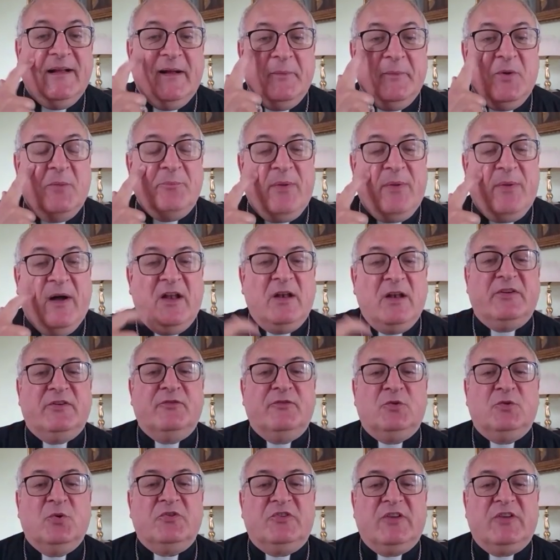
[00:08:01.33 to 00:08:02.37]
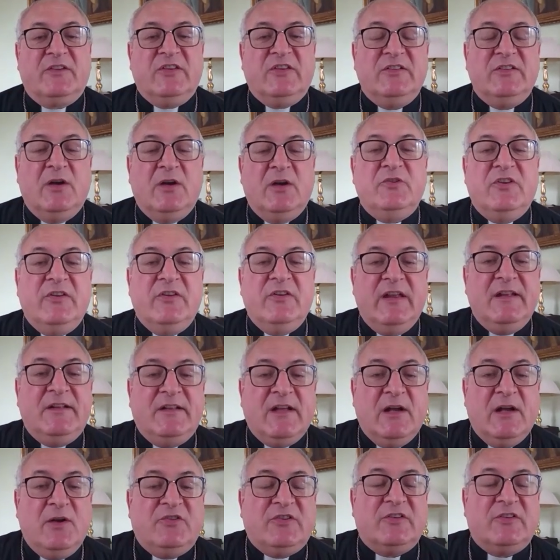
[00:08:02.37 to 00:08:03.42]
Uh, what Barnabas, of course, does, he goes, and, he
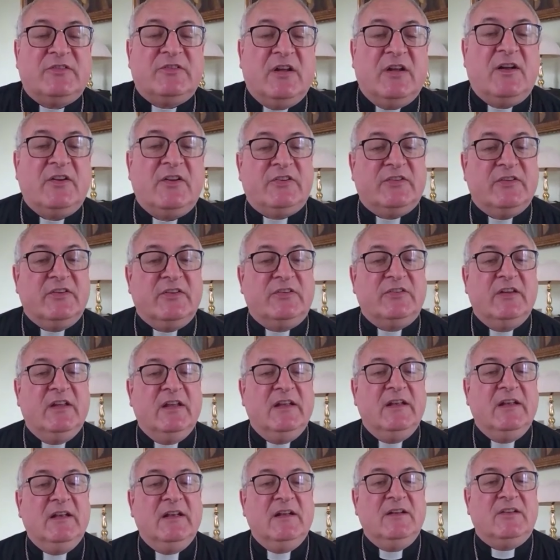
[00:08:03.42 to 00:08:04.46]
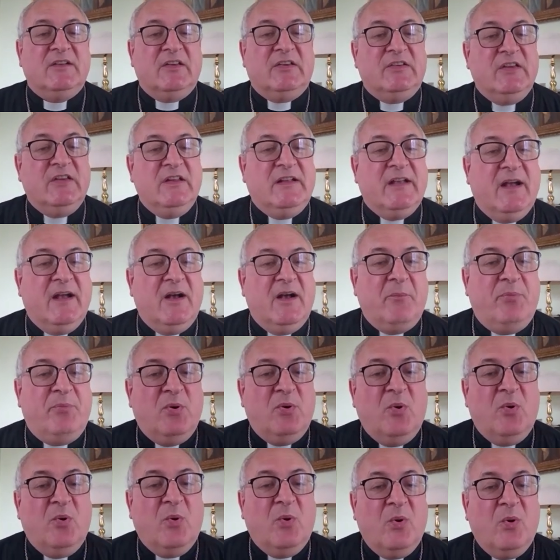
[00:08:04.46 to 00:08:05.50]
goes to Tarsus to seek out
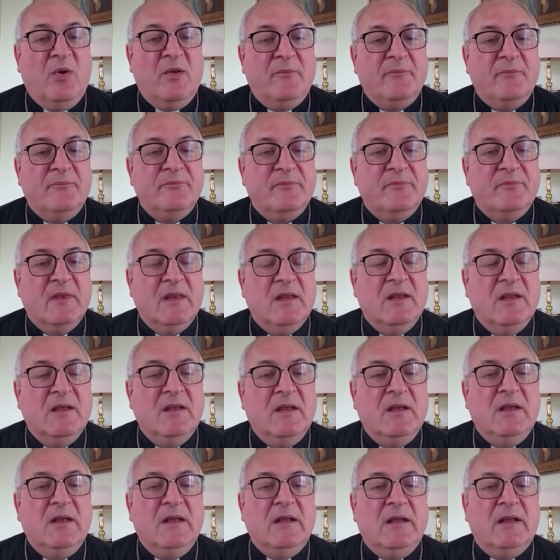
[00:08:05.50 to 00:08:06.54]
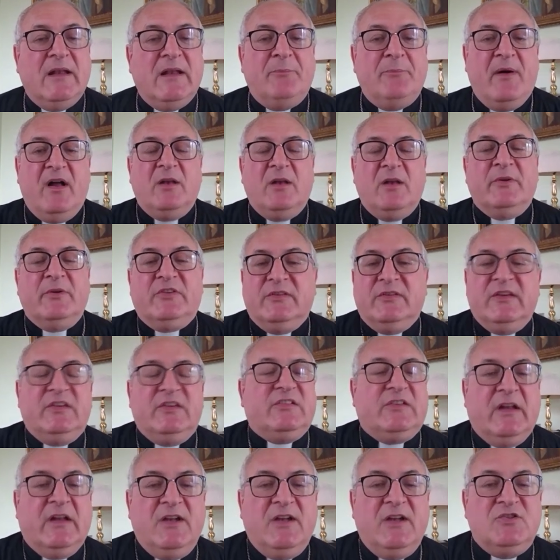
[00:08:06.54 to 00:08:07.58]
Paul. Now, Barnabas at
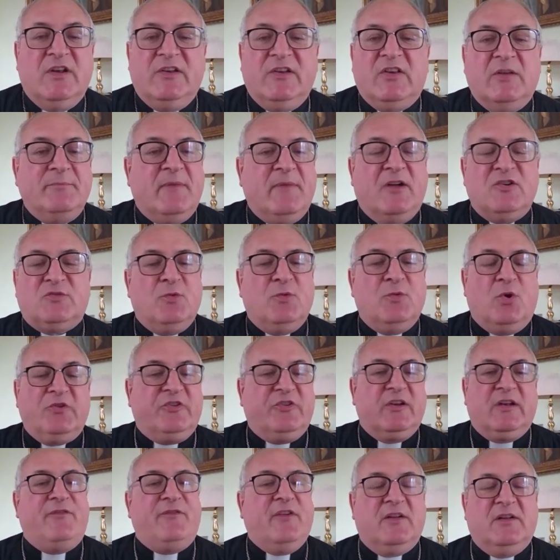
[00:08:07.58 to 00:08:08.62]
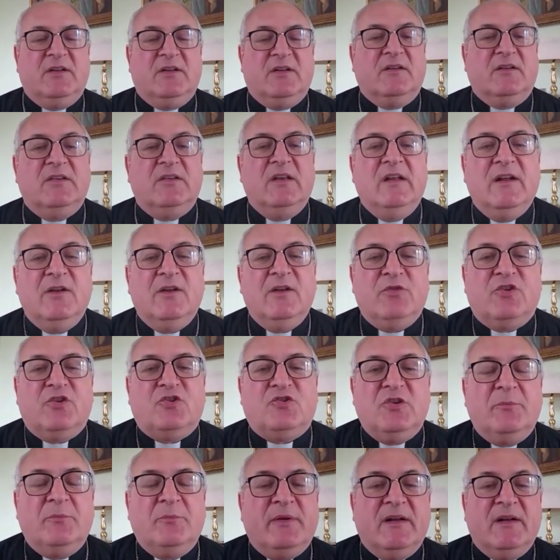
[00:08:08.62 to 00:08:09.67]
this stage is a much more significant
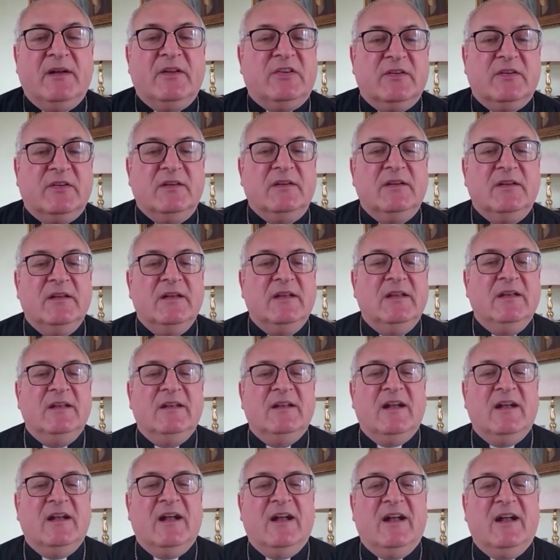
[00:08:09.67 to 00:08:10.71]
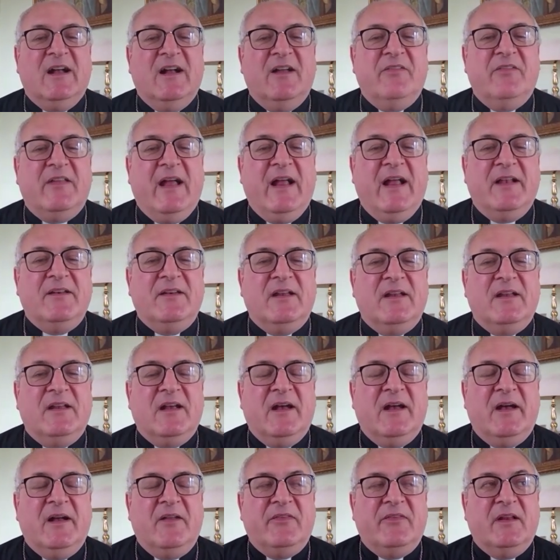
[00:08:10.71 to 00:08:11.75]
Christian person uh, than,
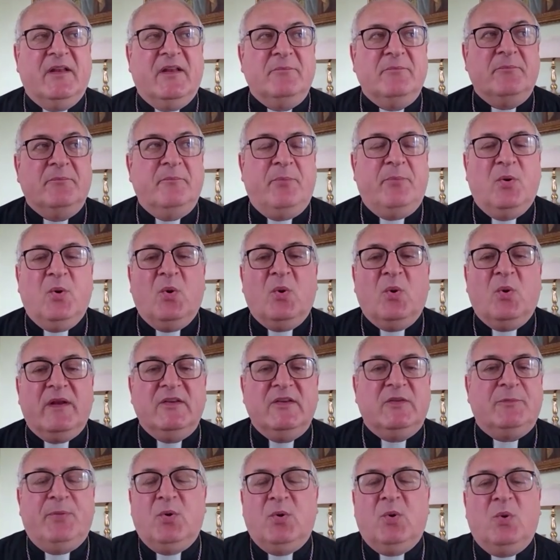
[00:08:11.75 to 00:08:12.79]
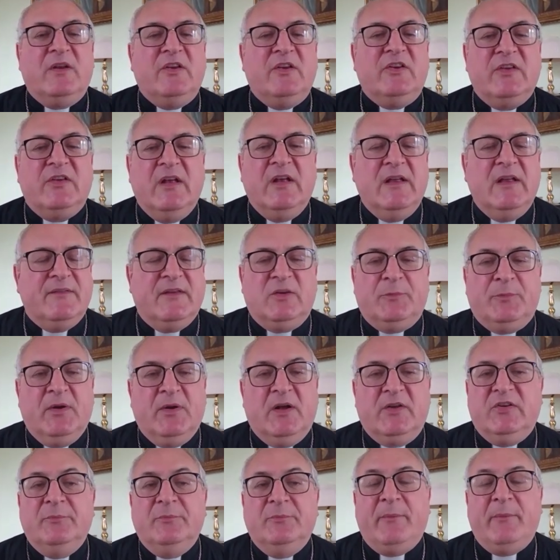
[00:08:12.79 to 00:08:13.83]
uh, than Paul is. Paul is this
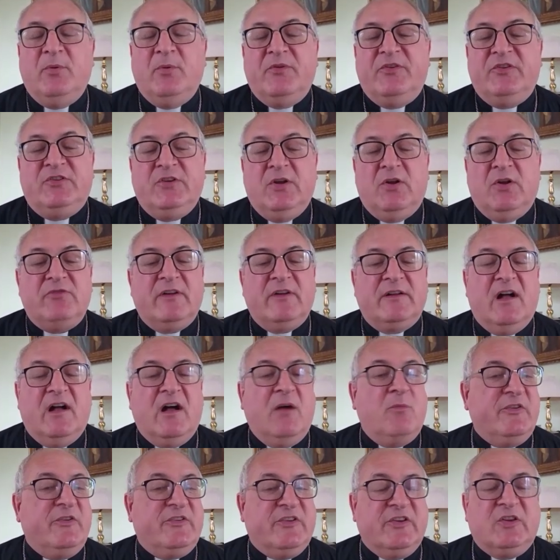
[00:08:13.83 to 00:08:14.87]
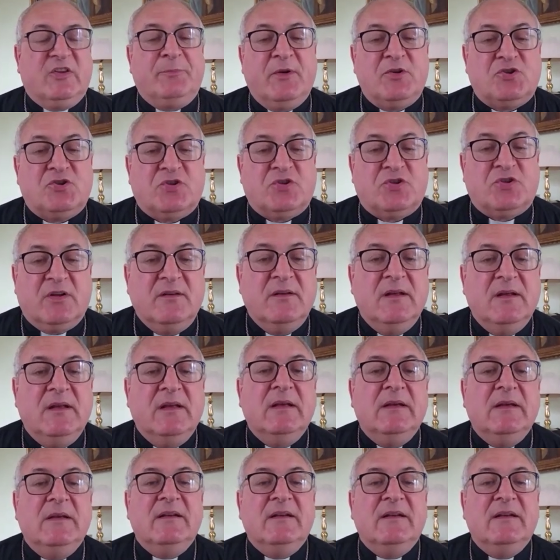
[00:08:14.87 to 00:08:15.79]
person people still regard with suspicion